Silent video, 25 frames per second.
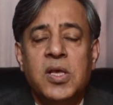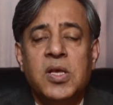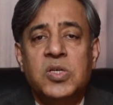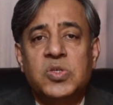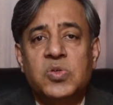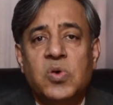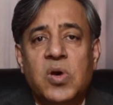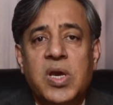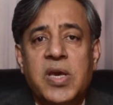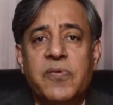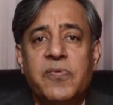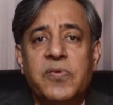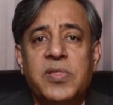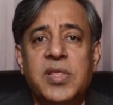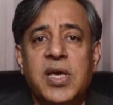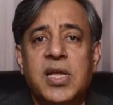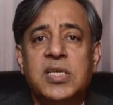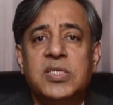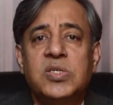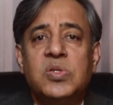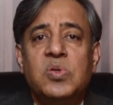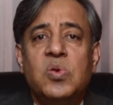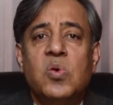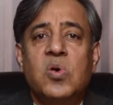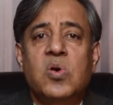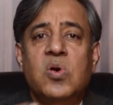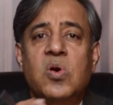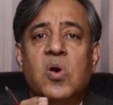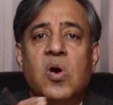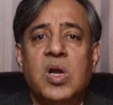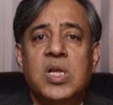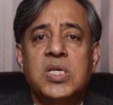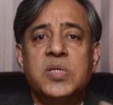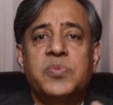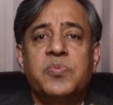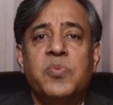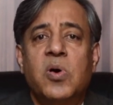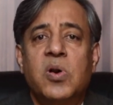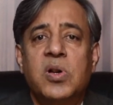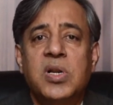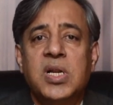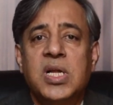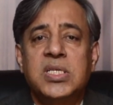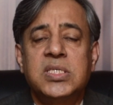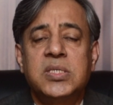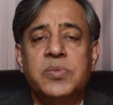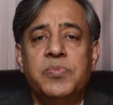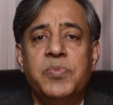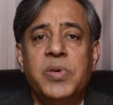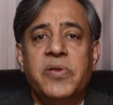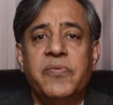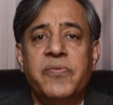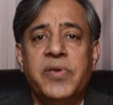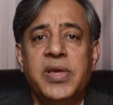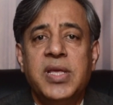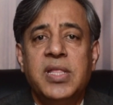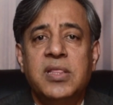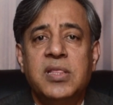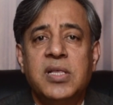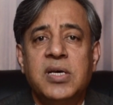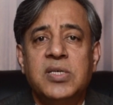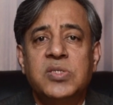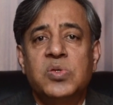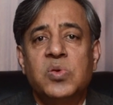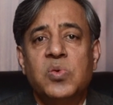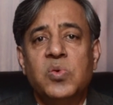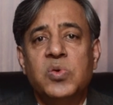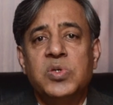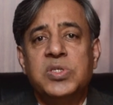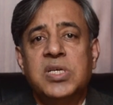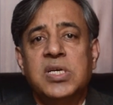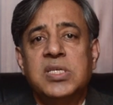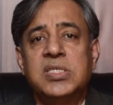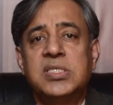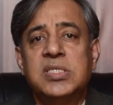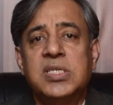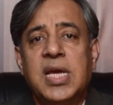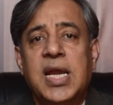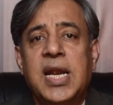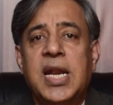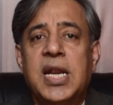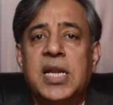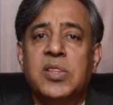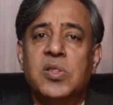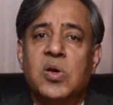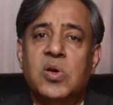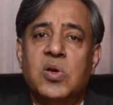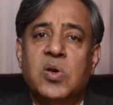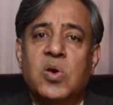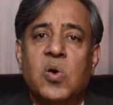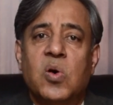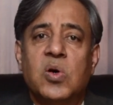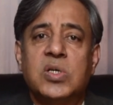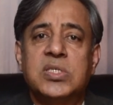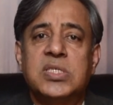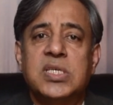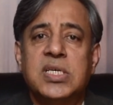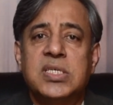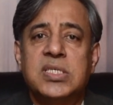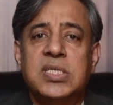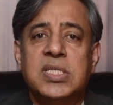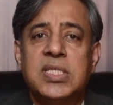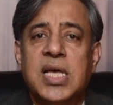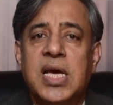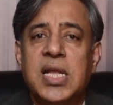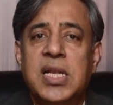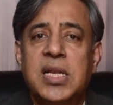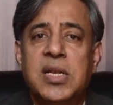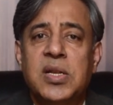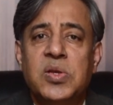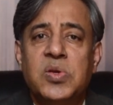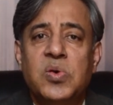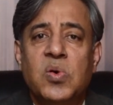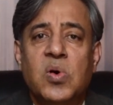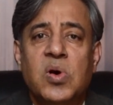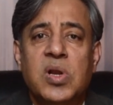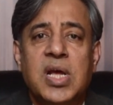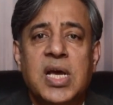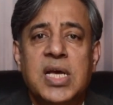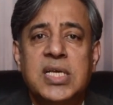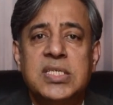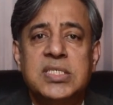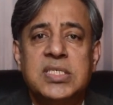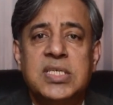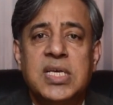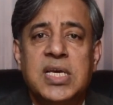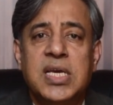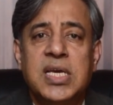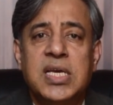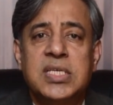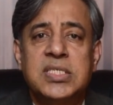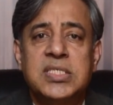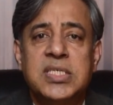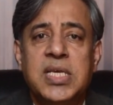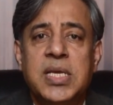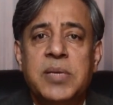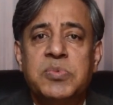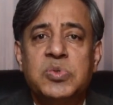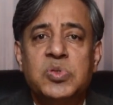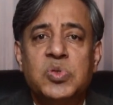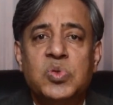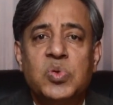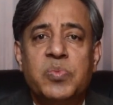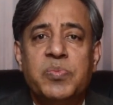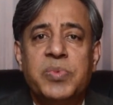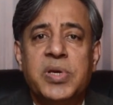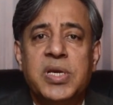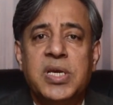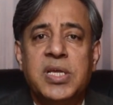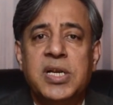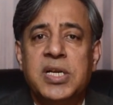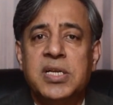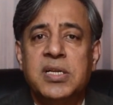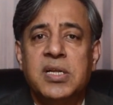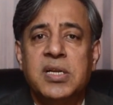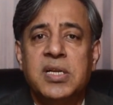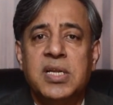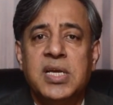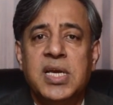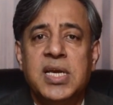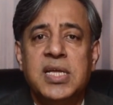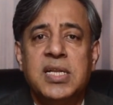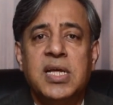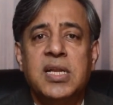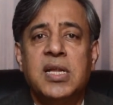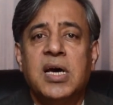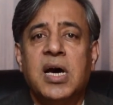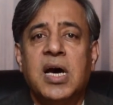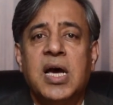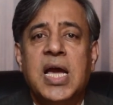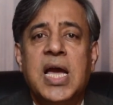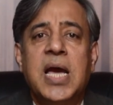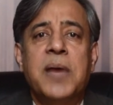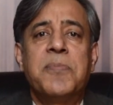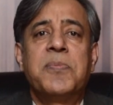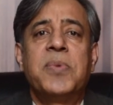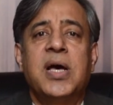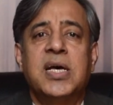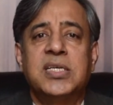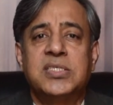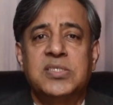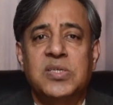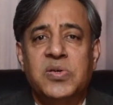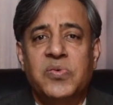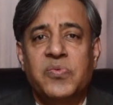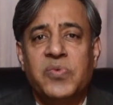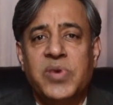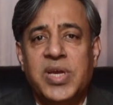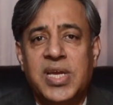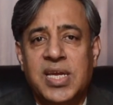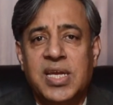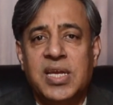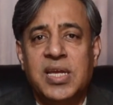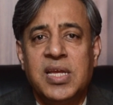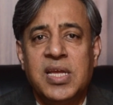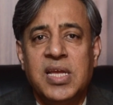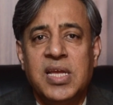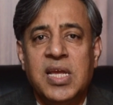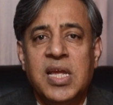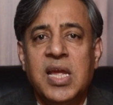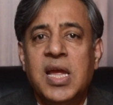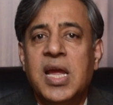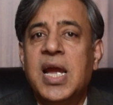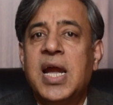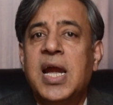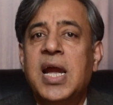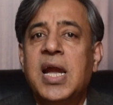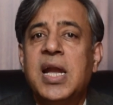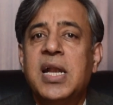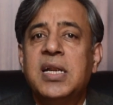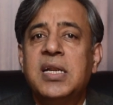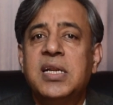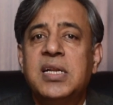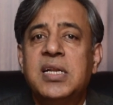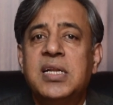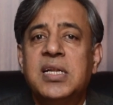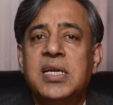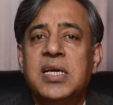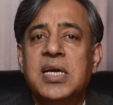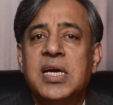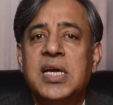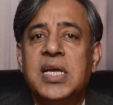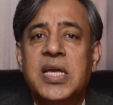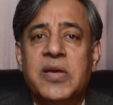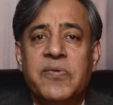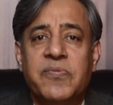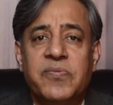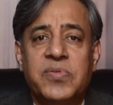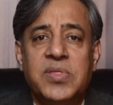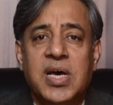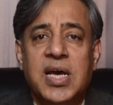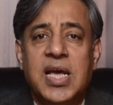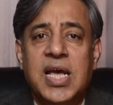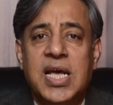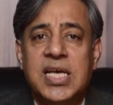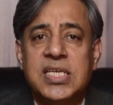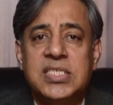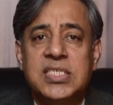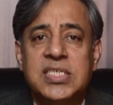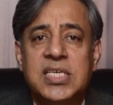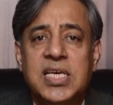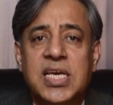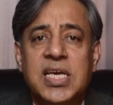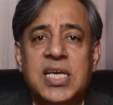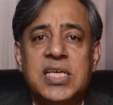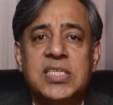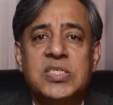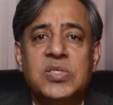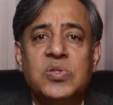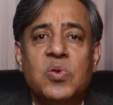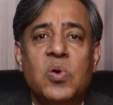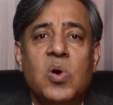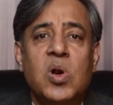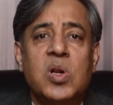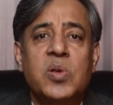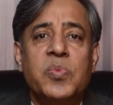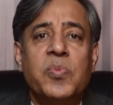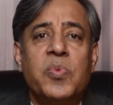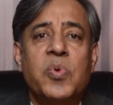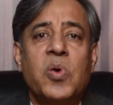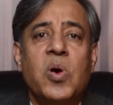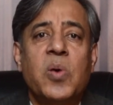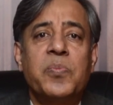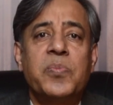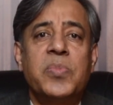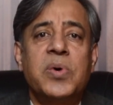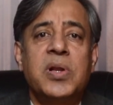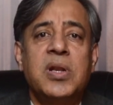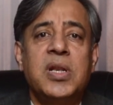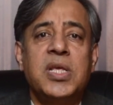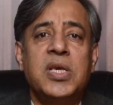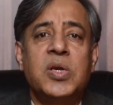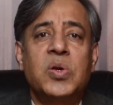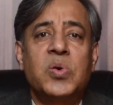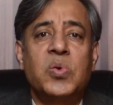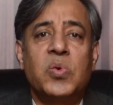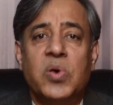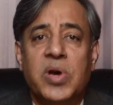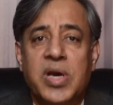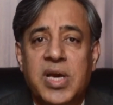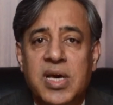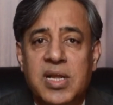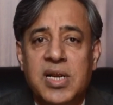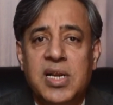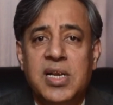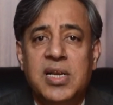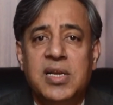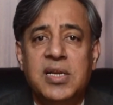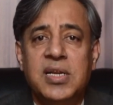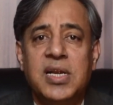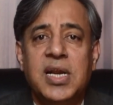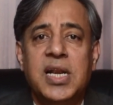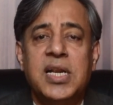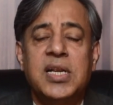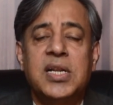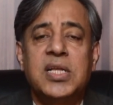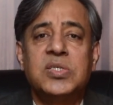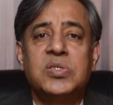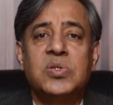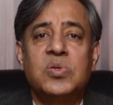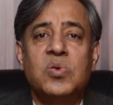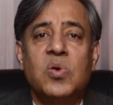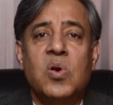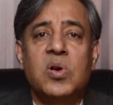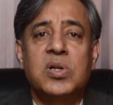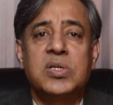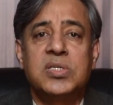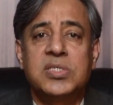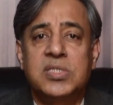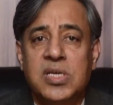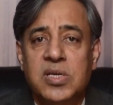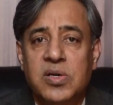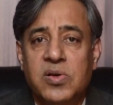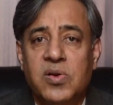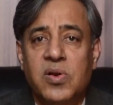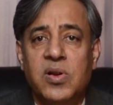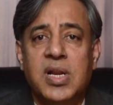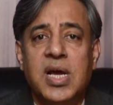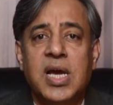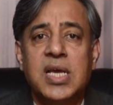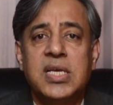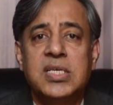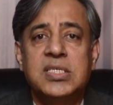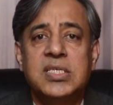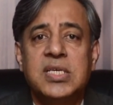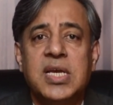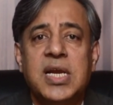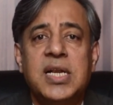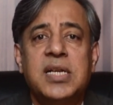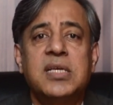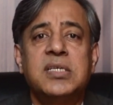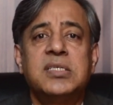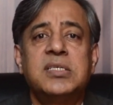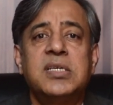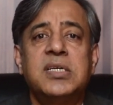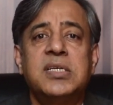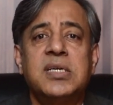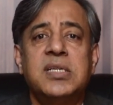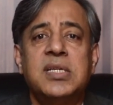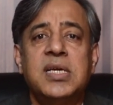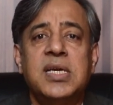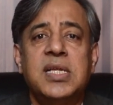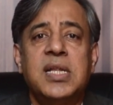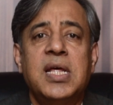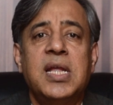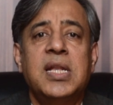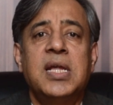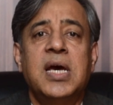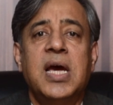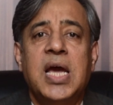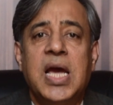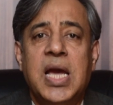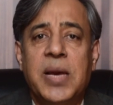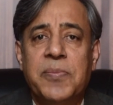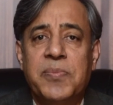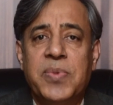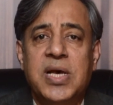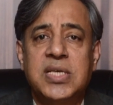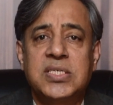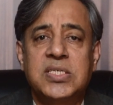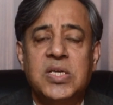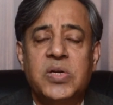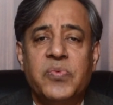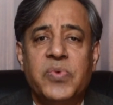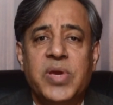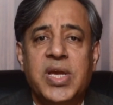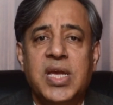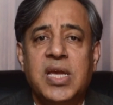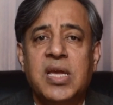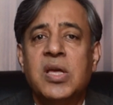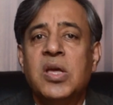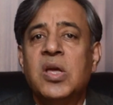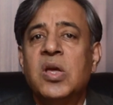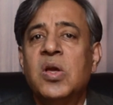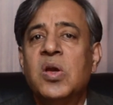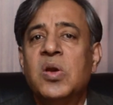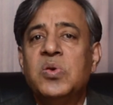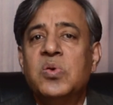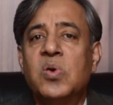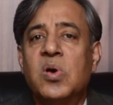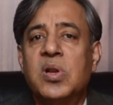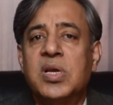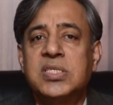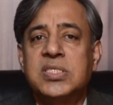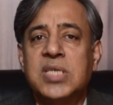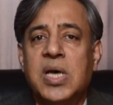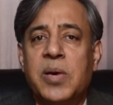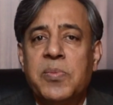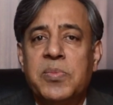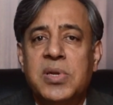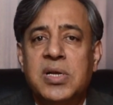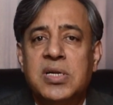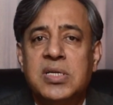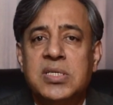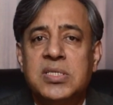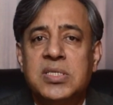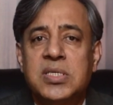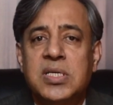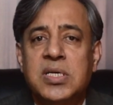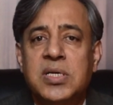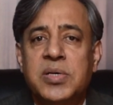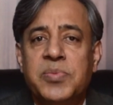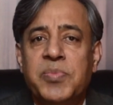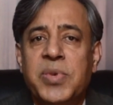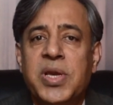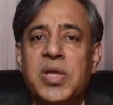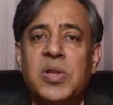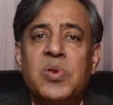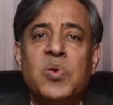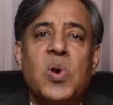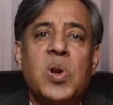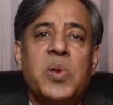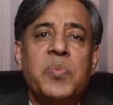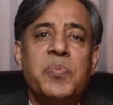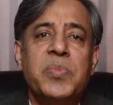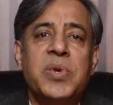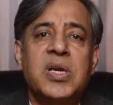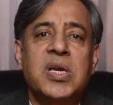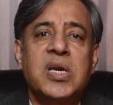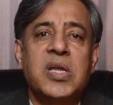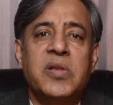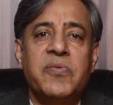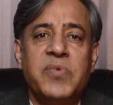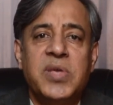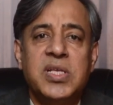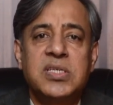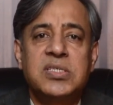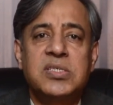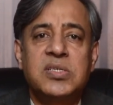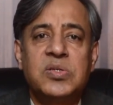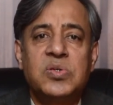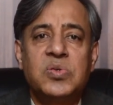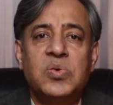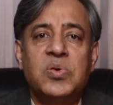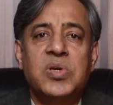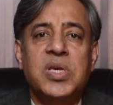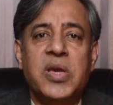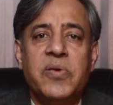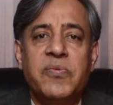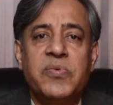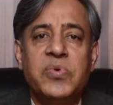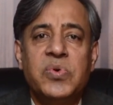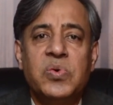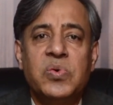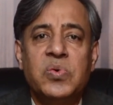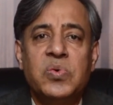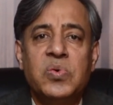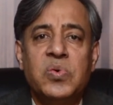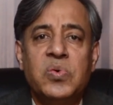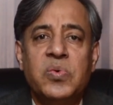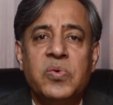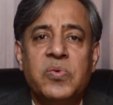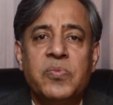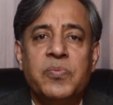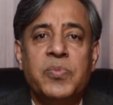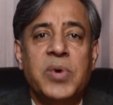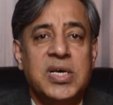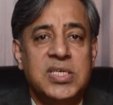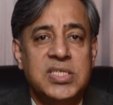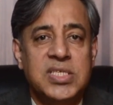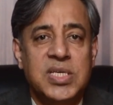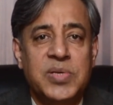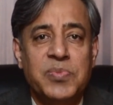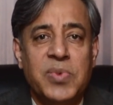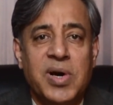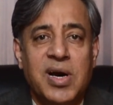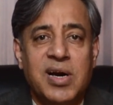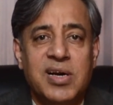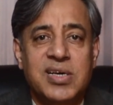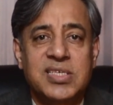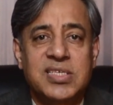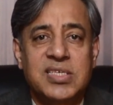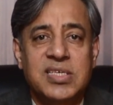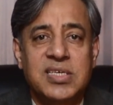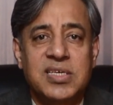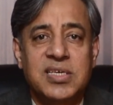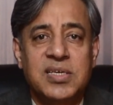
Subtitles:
So if there is no correspondence between the solutions and the causes, then your essay seems to be written in a haphazard way. And if the essay is not properly coherent, it is not synchronized, it is written in a haphazard way, your examiners may not be convinced to give you passing marks.